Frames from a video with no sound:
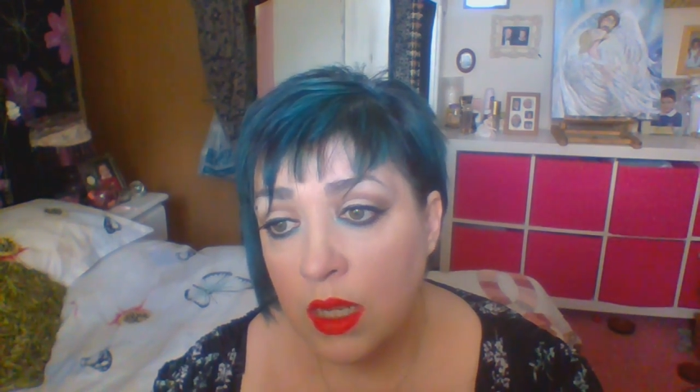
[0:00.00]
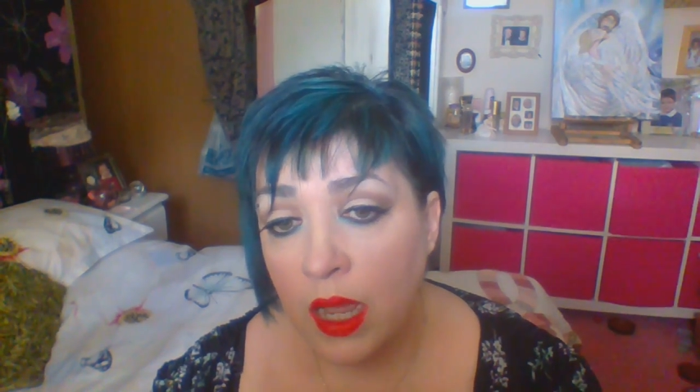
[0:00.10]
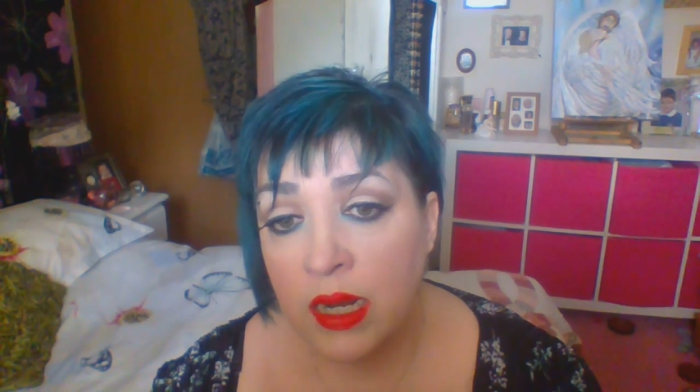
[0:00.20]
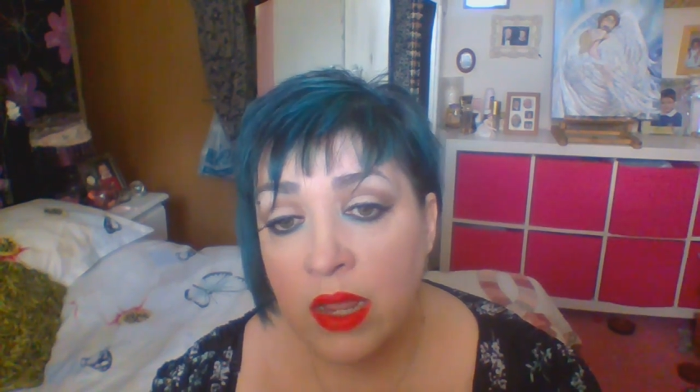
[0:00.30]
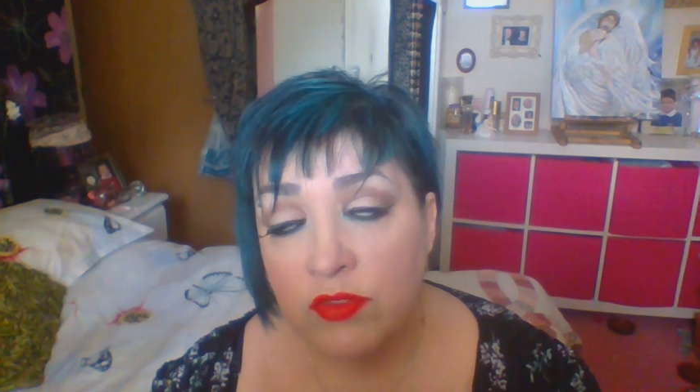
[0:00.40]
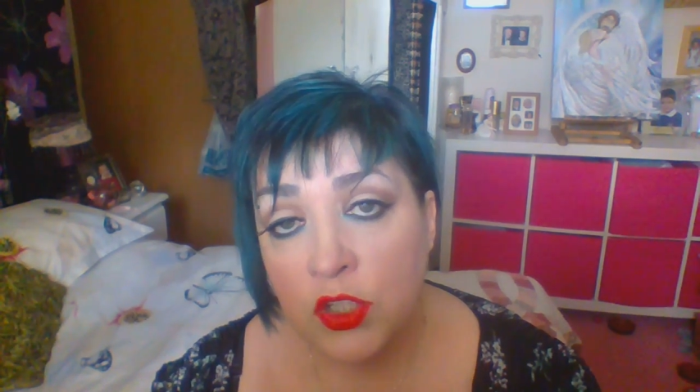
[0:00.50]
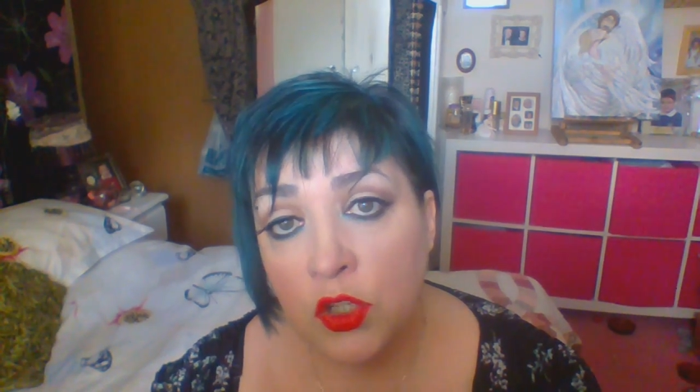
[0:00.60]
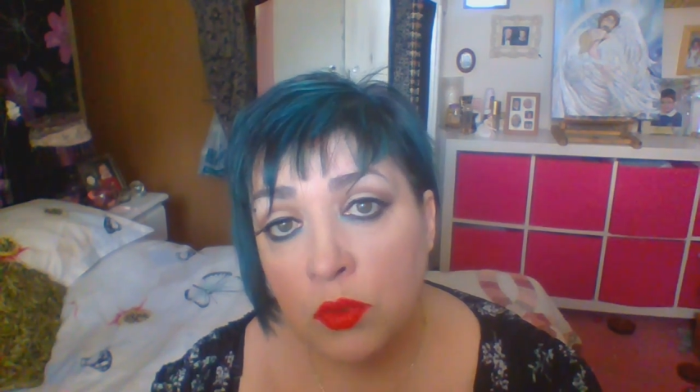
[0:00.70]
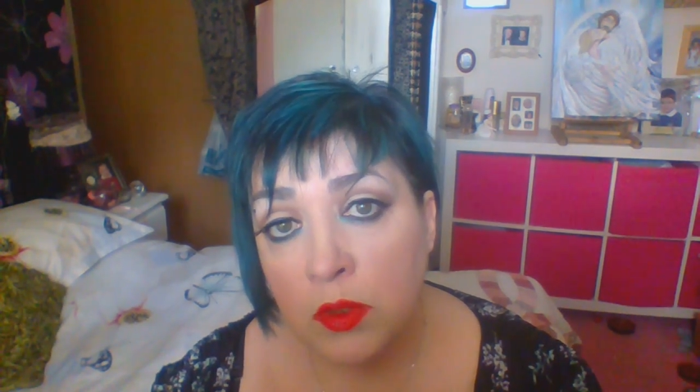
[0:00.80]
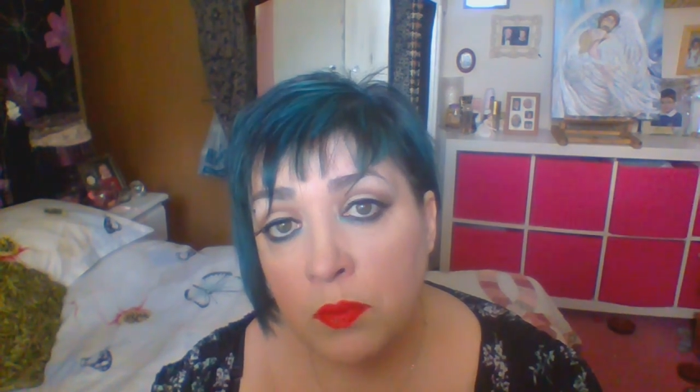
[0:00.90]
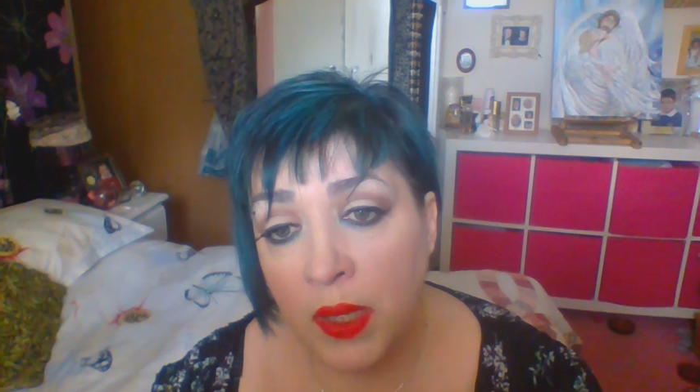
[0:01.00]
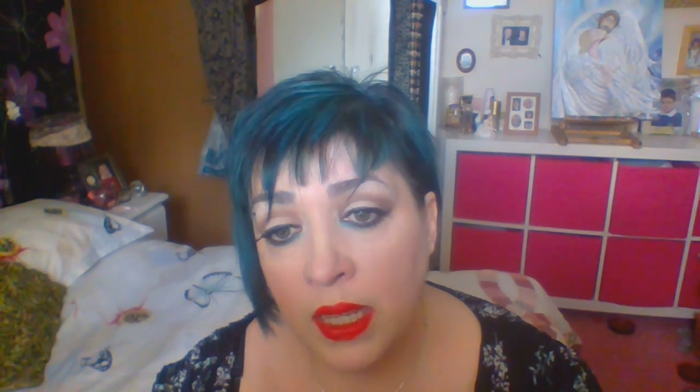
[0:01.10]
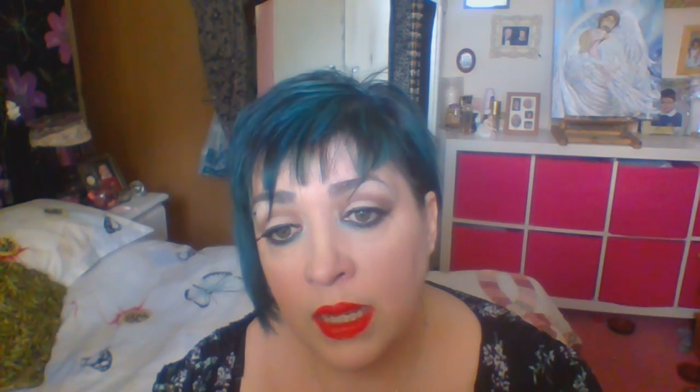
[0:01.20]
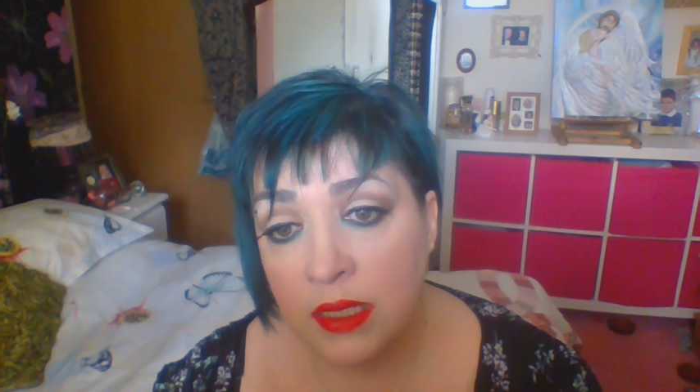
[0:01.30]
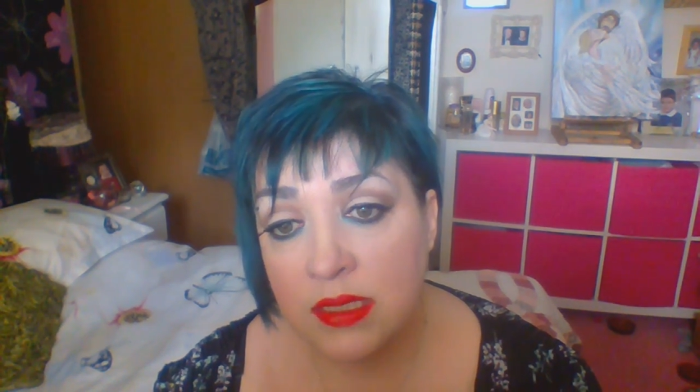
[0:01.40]
and left human
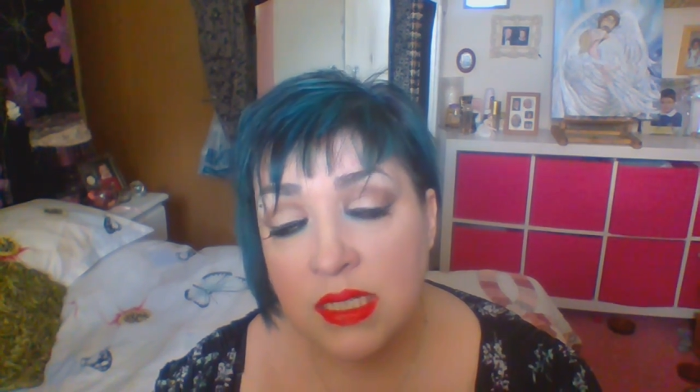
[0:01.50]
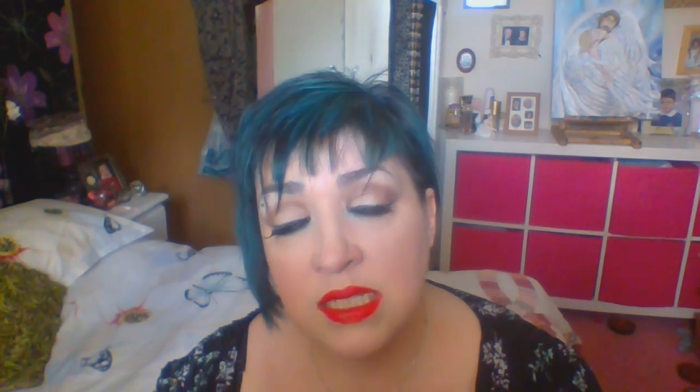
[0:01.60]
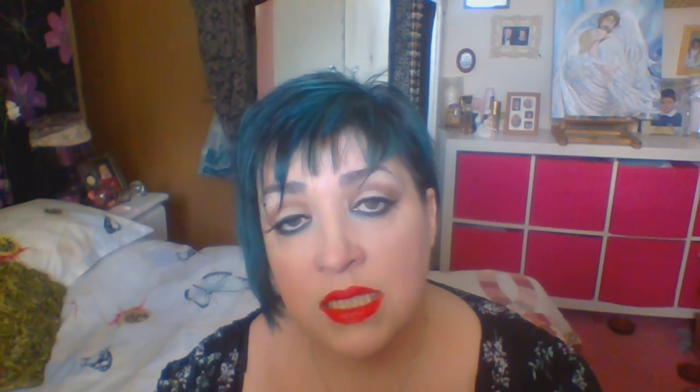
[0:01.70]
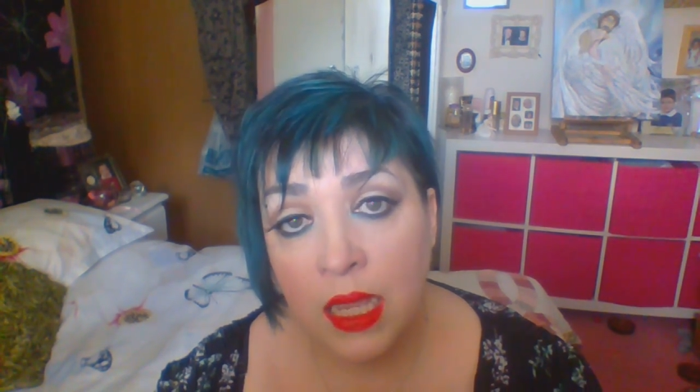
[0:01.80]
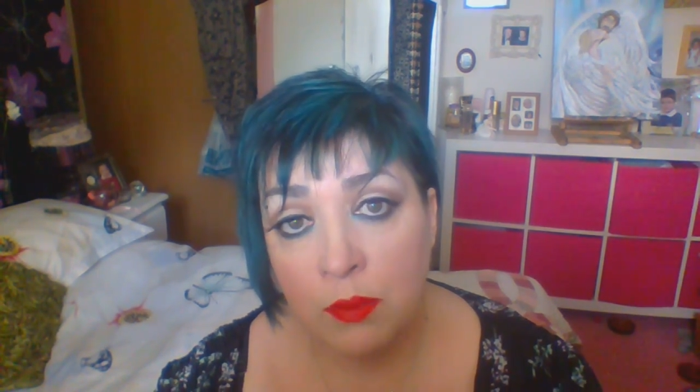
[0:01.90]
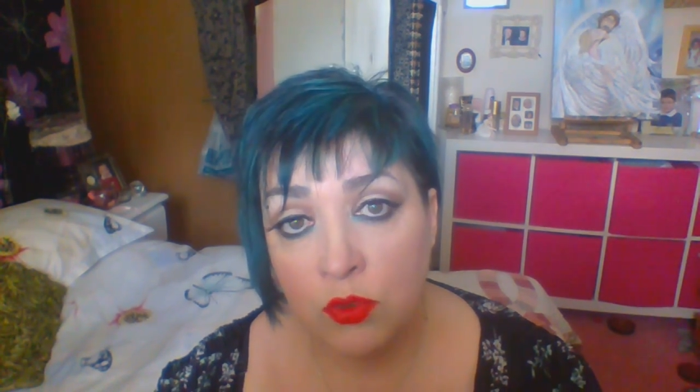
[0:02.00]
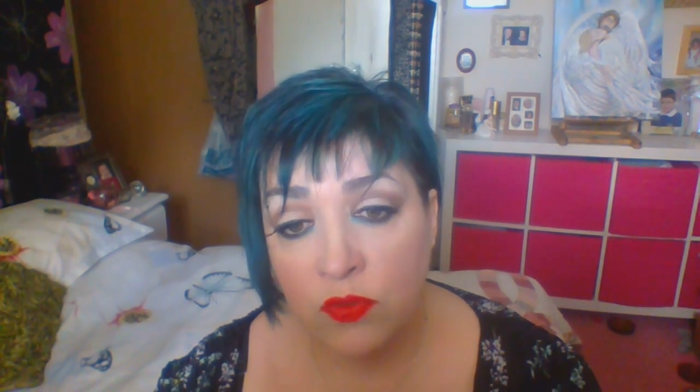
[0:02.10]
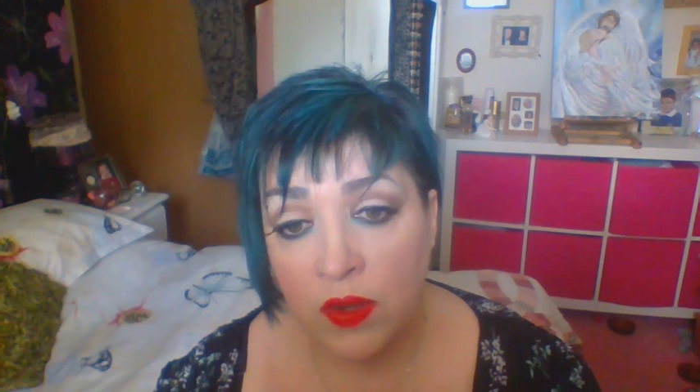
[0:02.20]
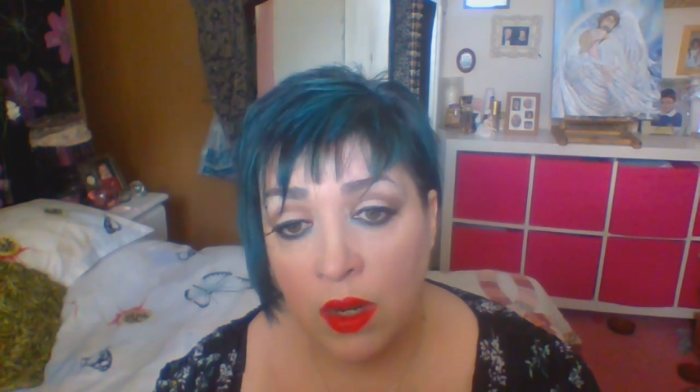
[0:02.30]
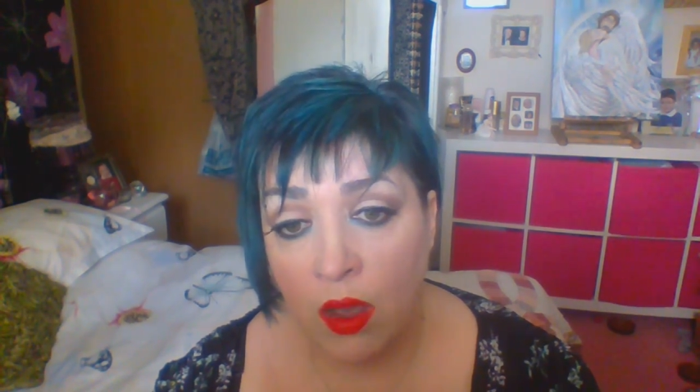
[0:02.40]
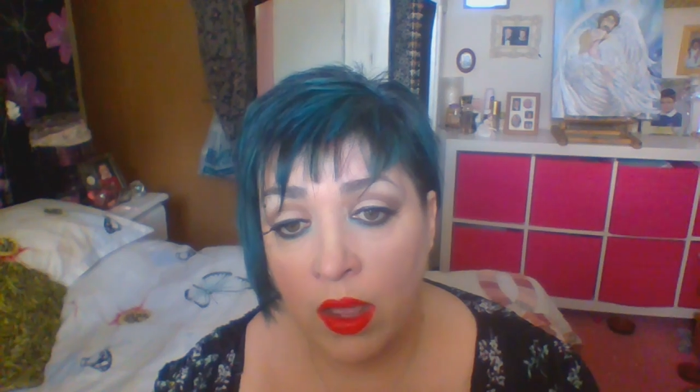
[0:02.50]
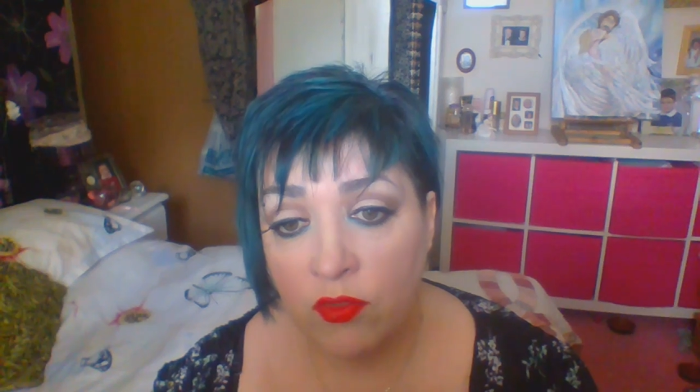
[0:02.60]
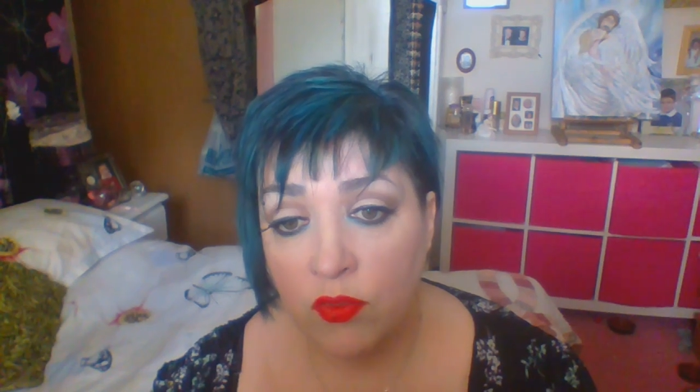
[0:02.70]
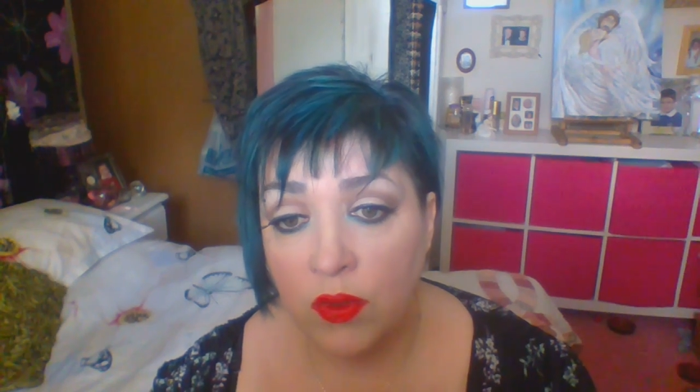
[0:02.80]
beings disabled for life.